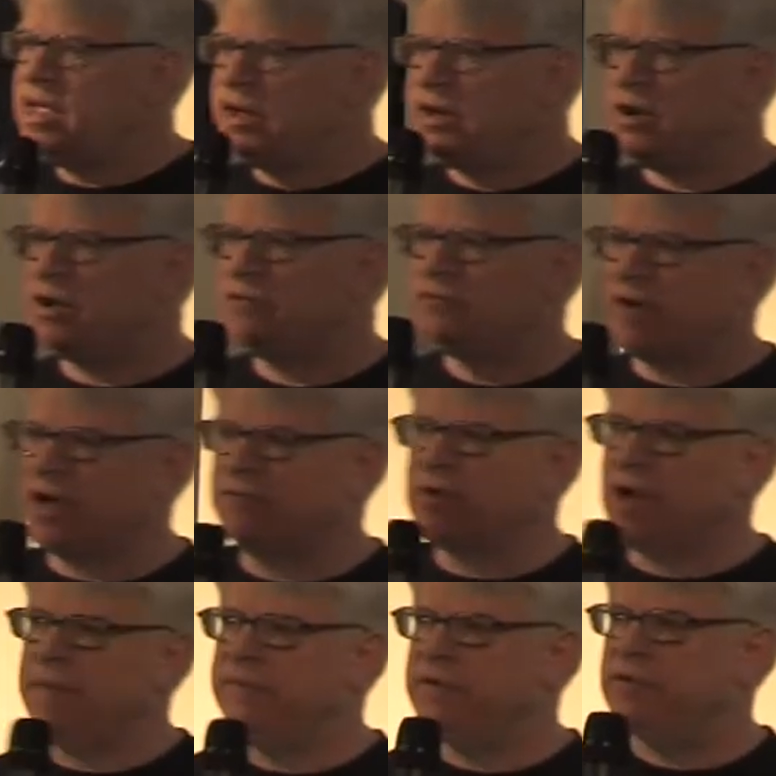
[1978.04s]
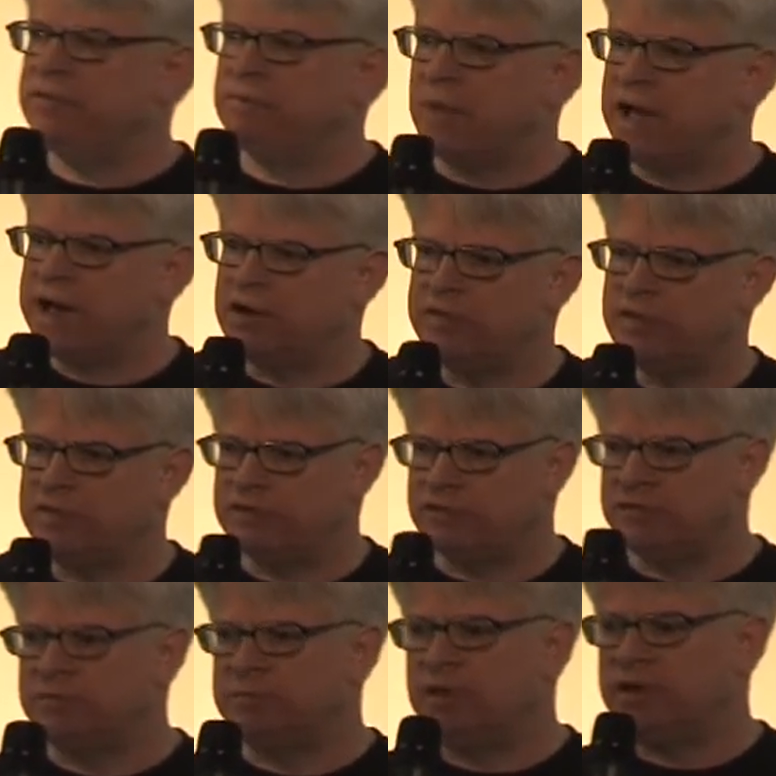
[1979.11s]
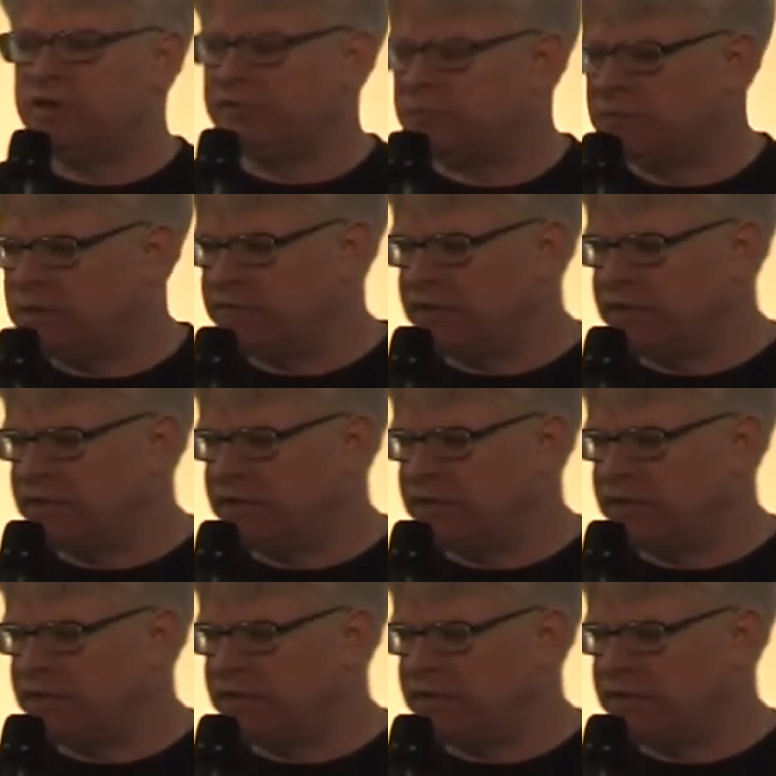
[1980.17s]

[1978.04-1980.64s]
You know, I've come to admire the disciplines where